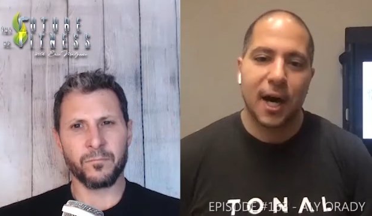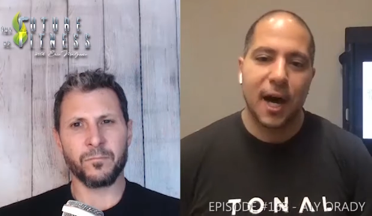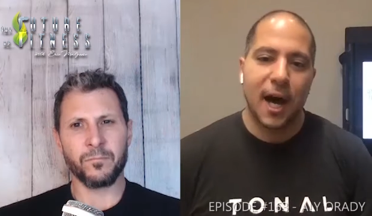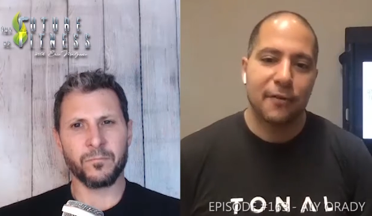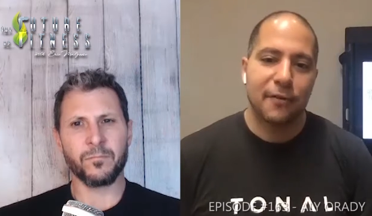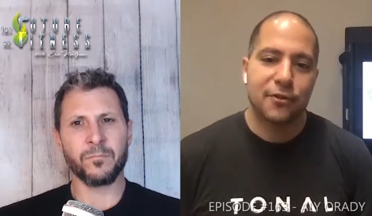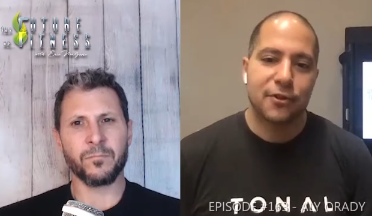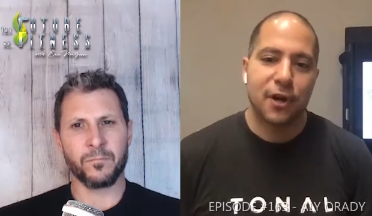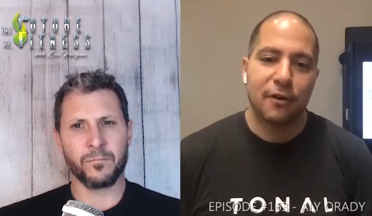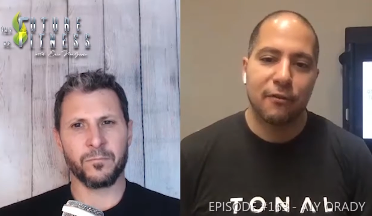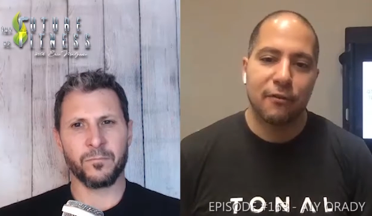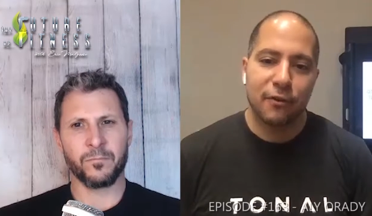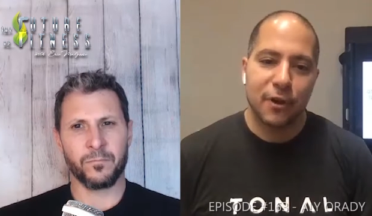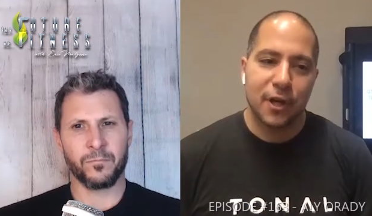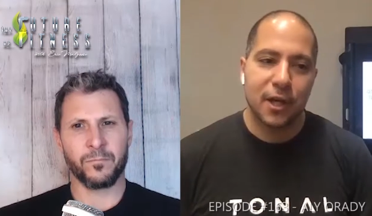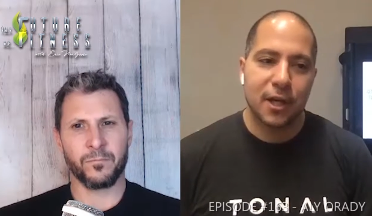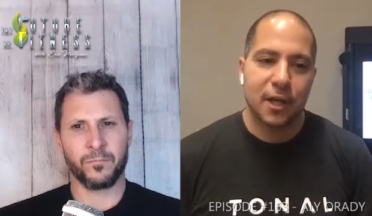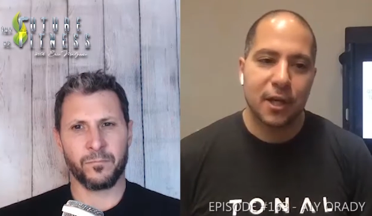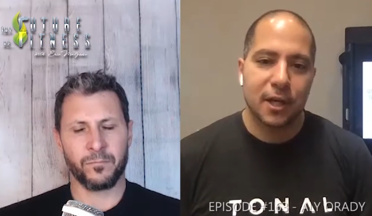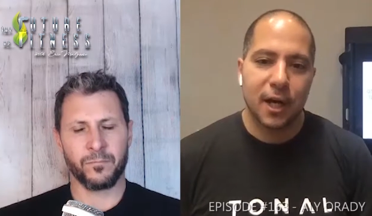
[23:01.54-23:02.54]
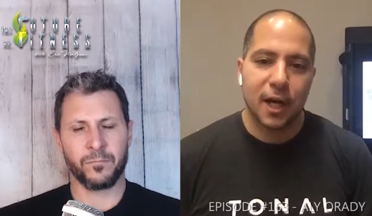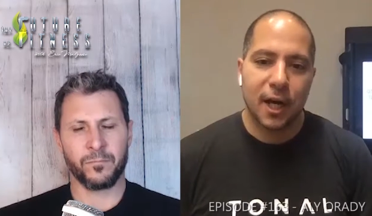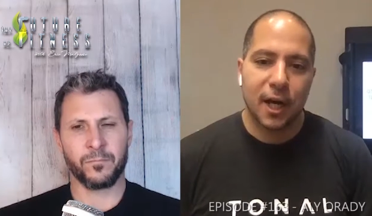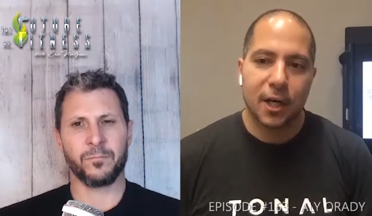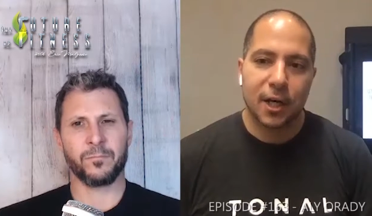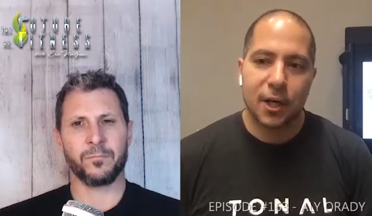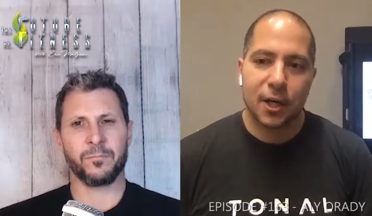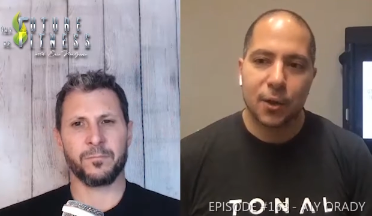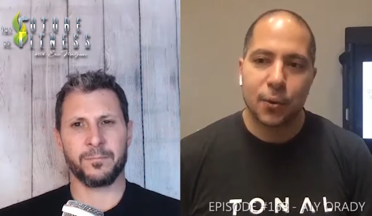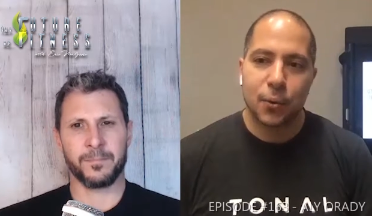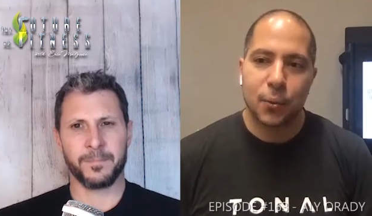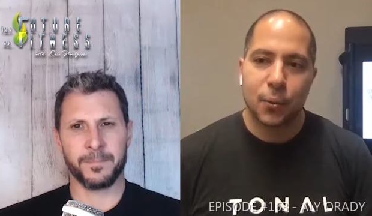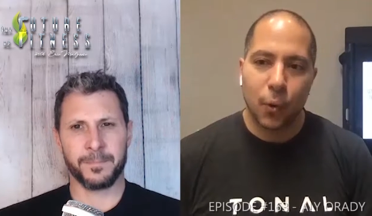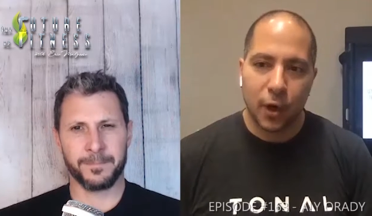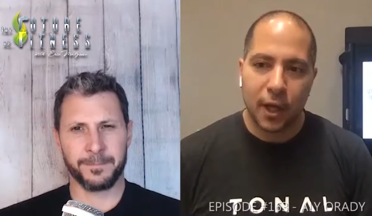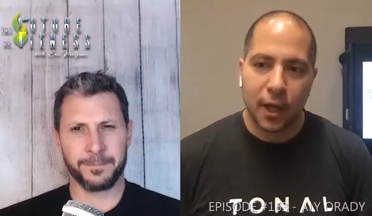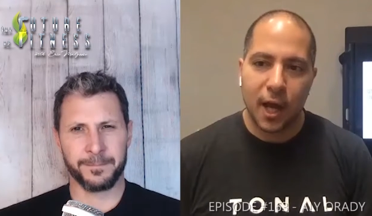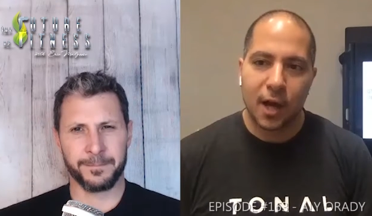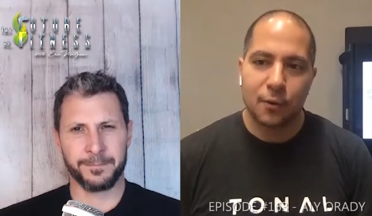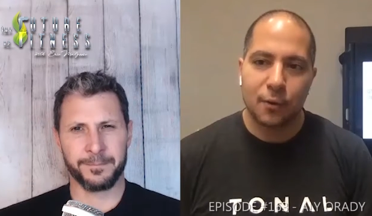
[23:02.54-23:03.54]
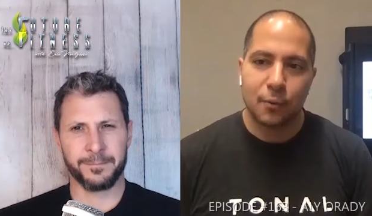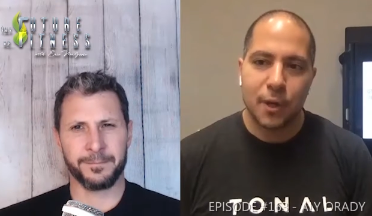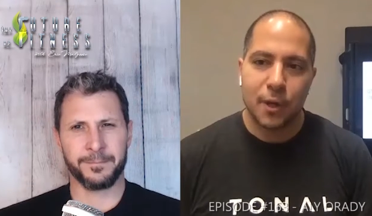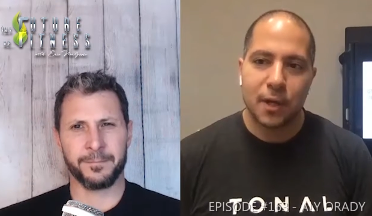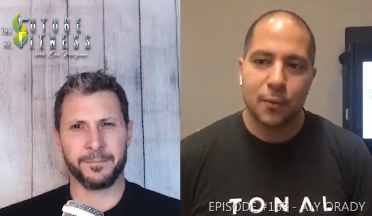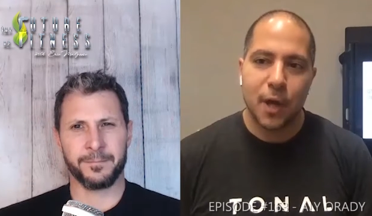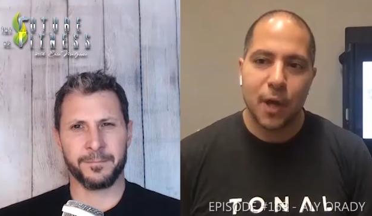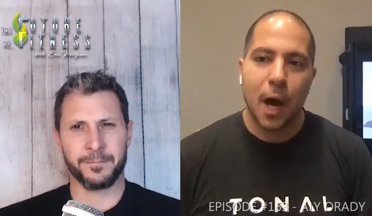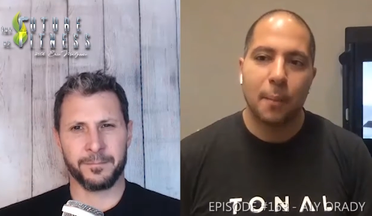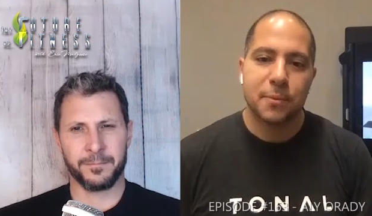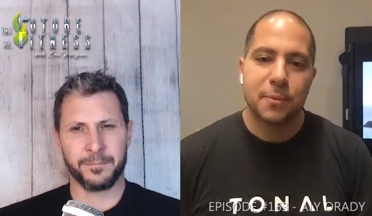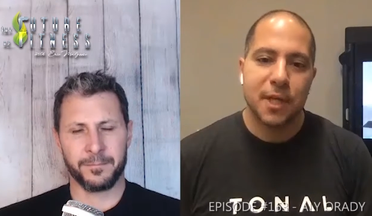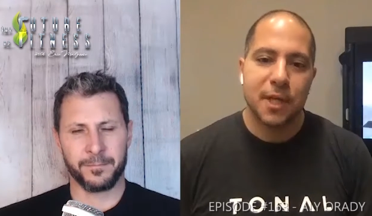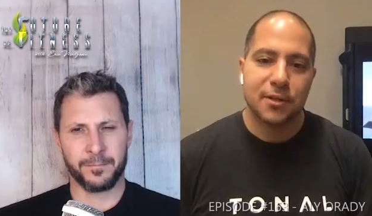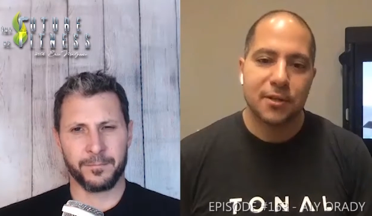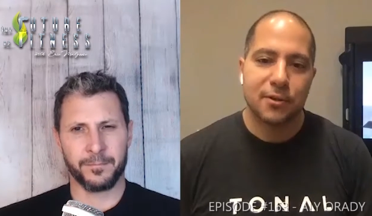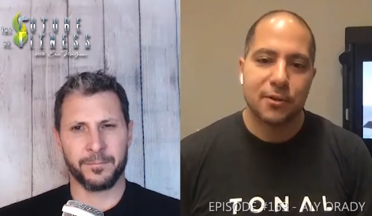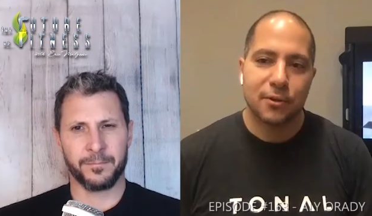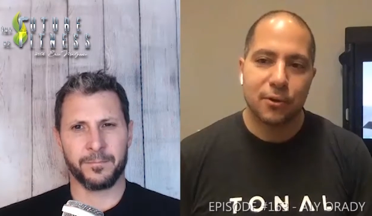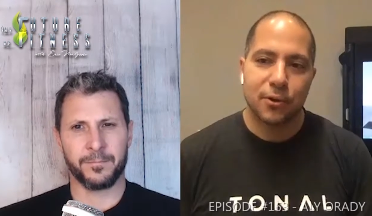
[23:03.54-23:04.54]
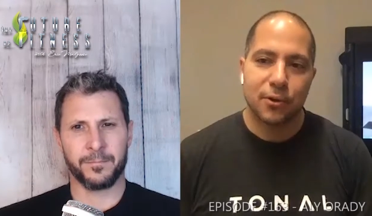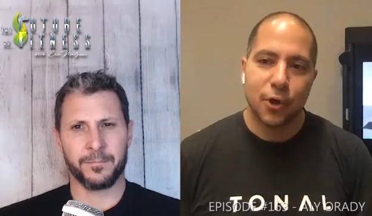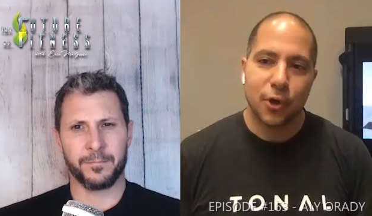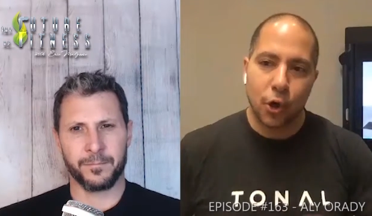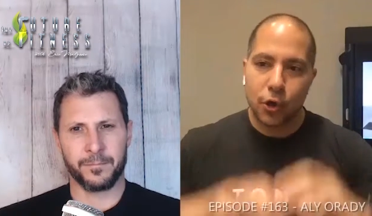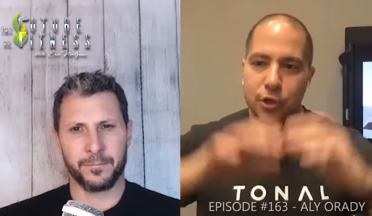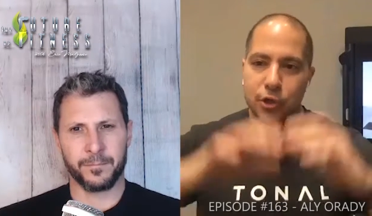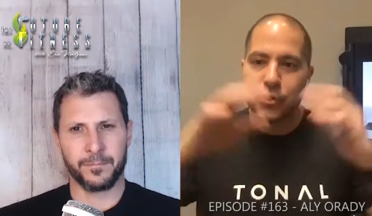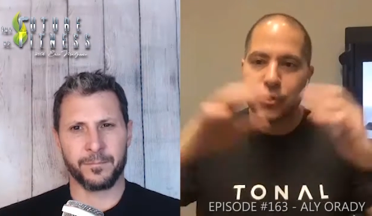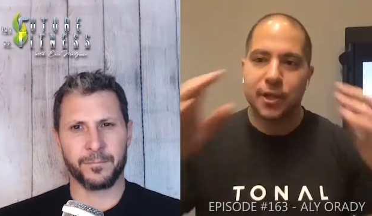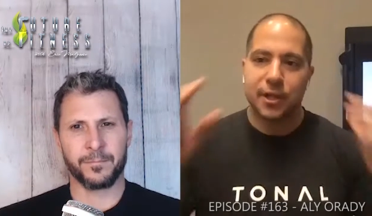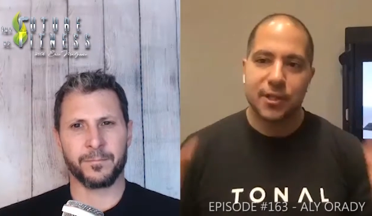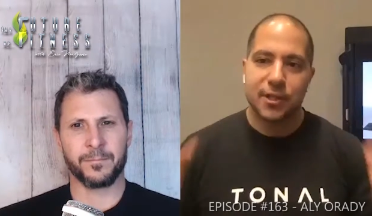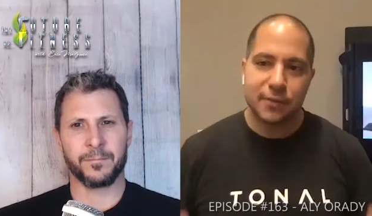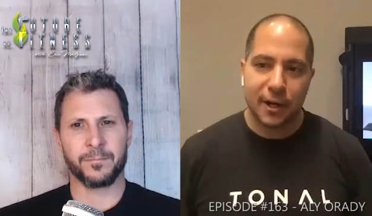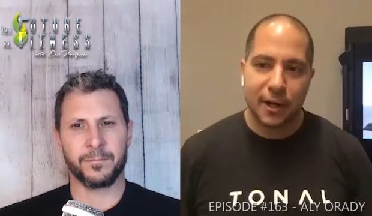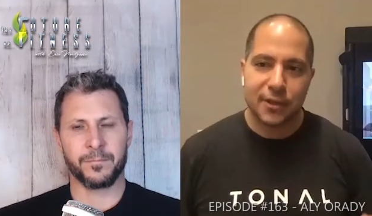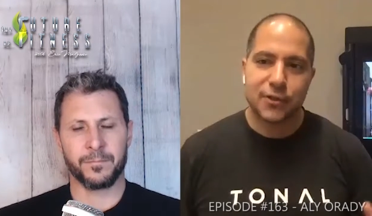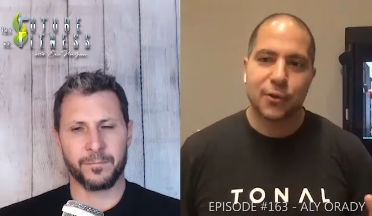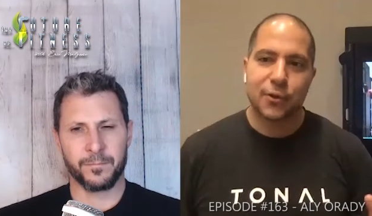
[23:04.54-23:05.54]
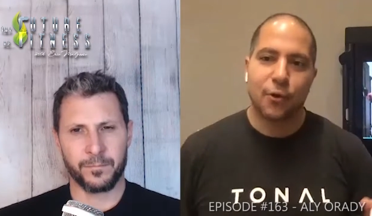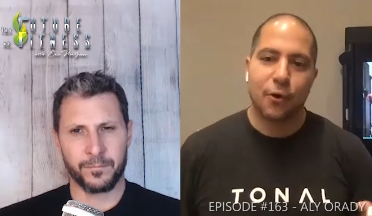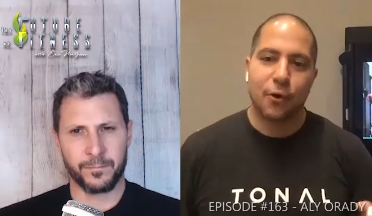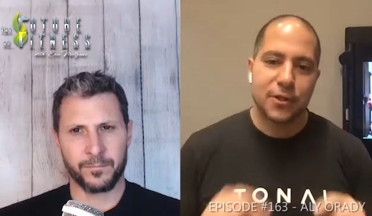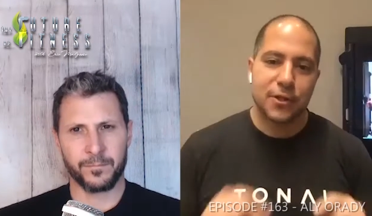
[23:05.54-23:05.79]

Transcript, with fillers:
Speaker 1: Uh, after every uh, workout, we we update your your holistic strength